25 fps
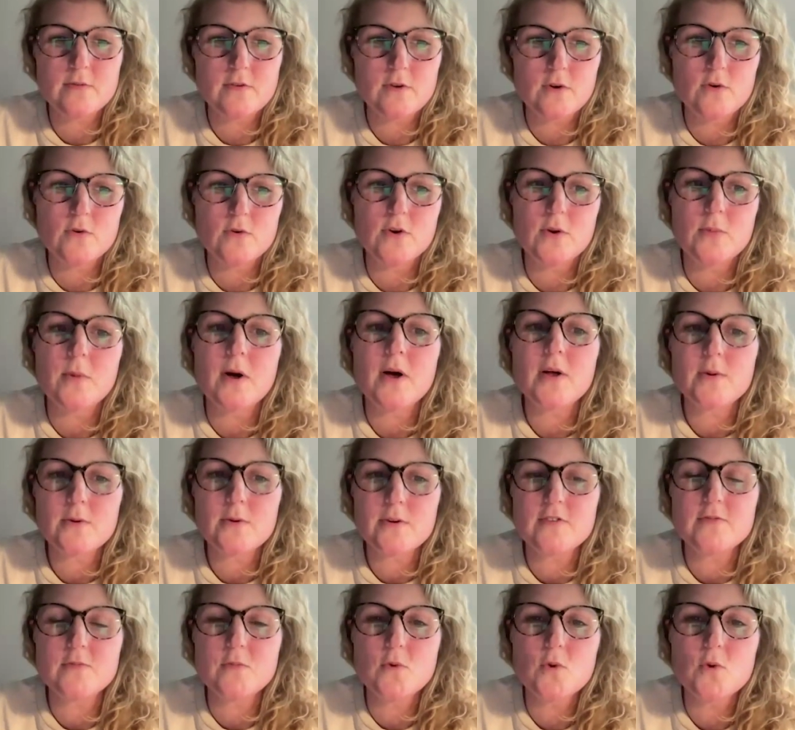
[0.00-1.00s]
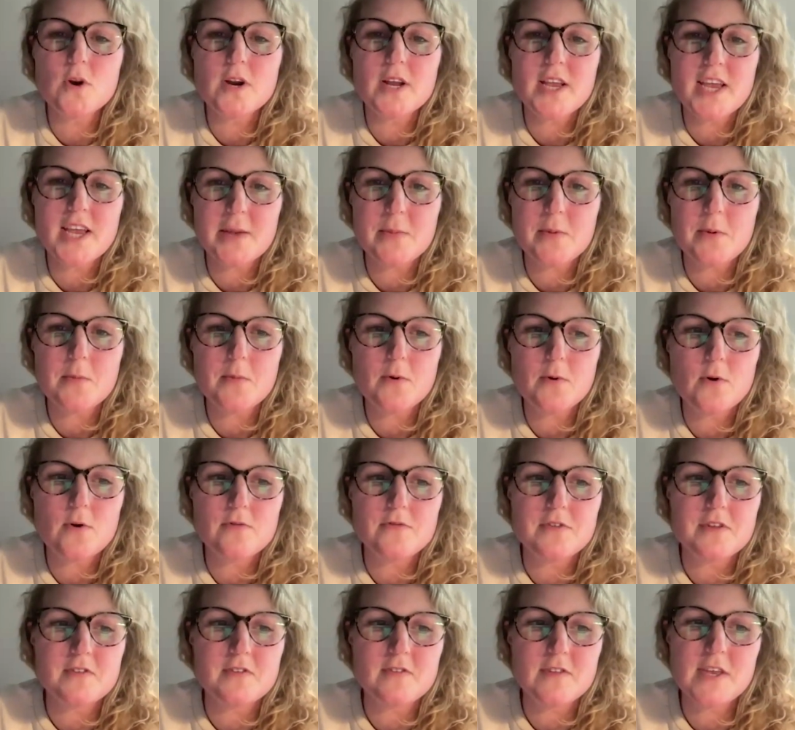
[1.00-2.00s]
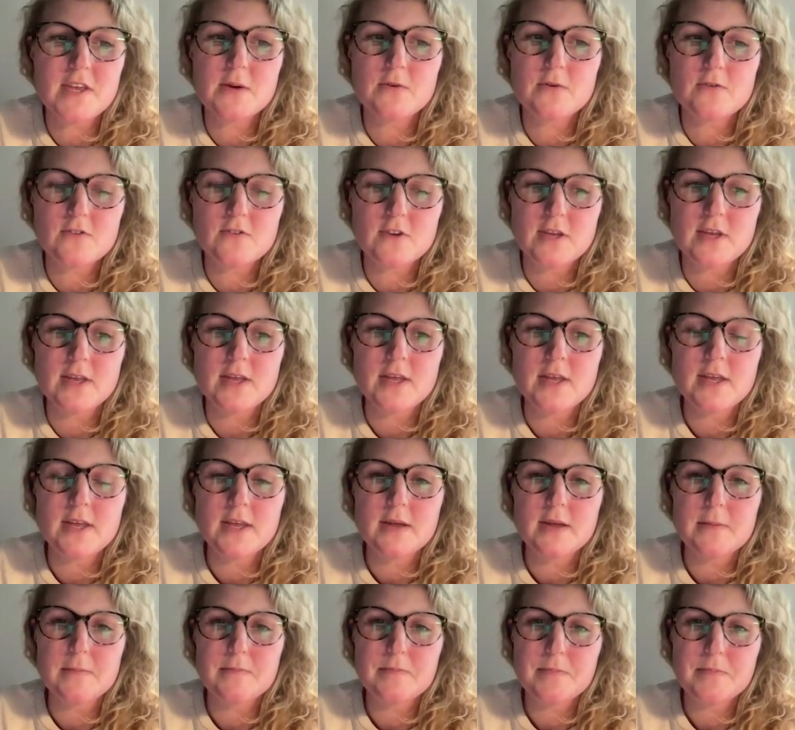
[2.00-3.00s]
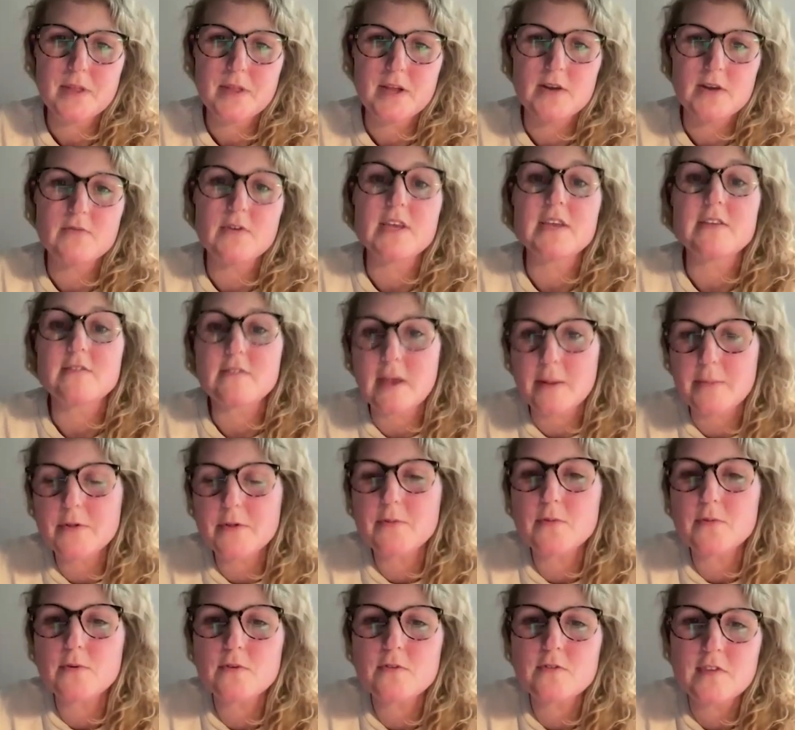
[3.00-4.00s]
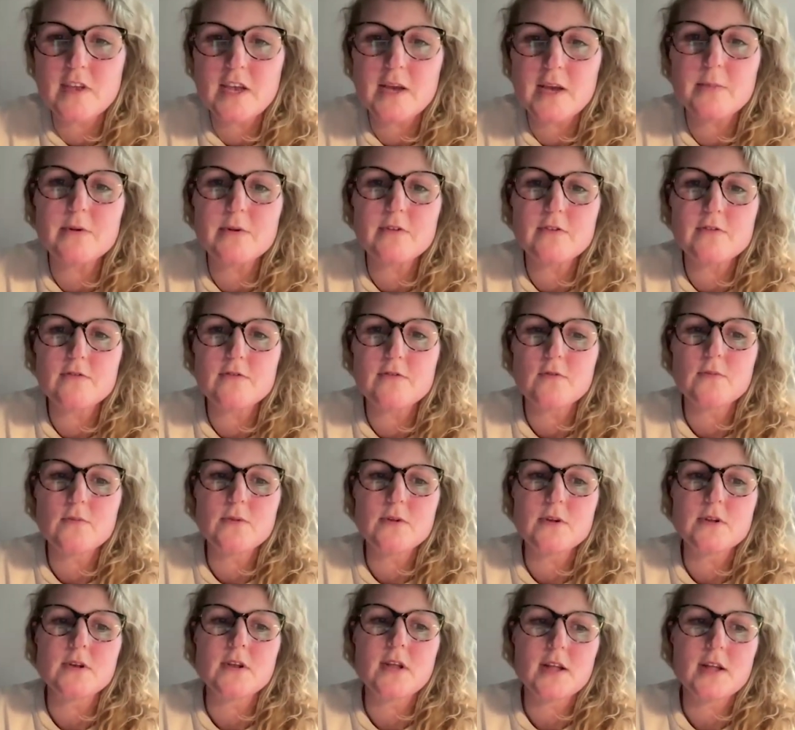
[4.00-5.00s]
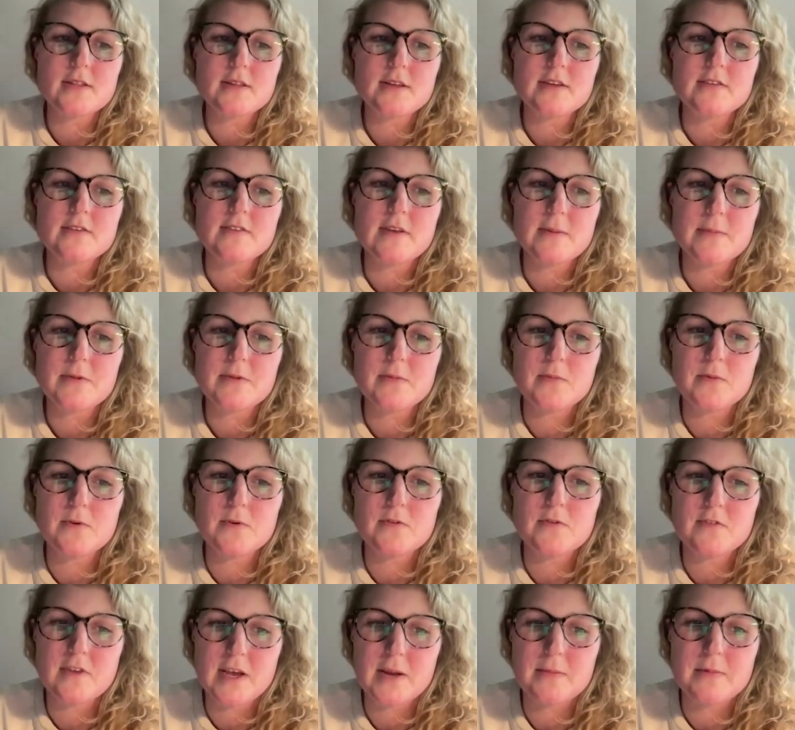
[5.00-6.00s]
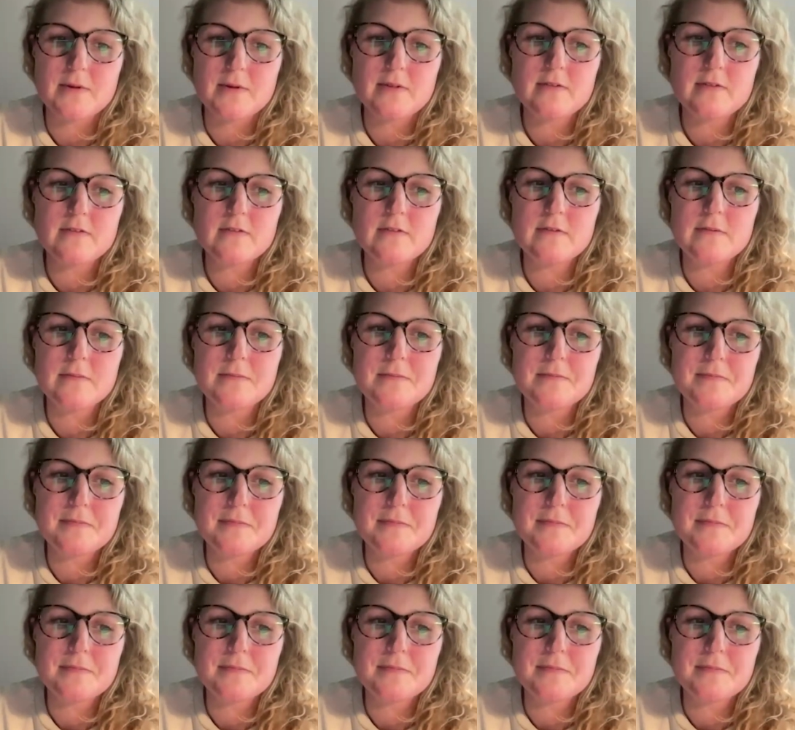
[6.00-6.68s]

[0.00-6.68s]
So the model is more capable of distinguishing kind of acceptable segments from the not acceptable segments.